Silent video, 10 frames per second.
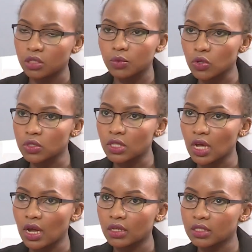because there
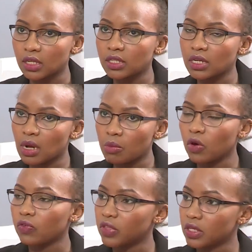are a certain number of
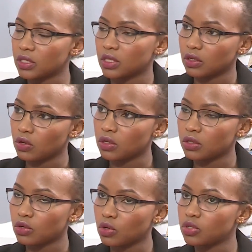things that can
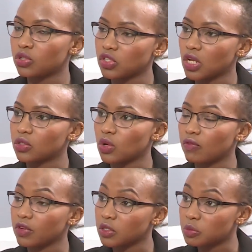cause your child to have a
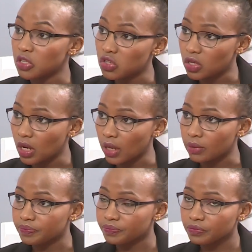speech delay.
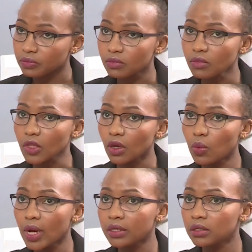
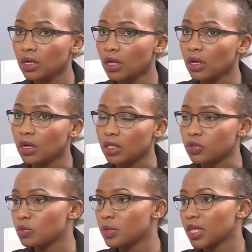One, it could
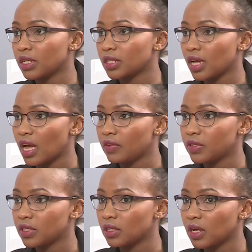be that they're
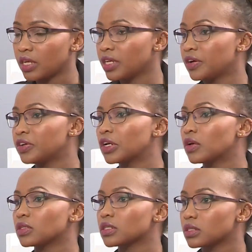having a hearing
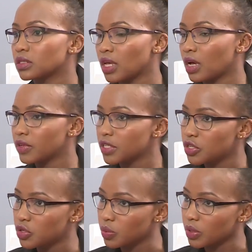loss. They have an
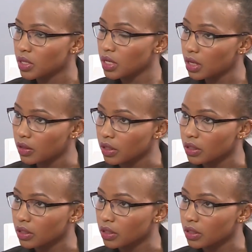issue with hearing.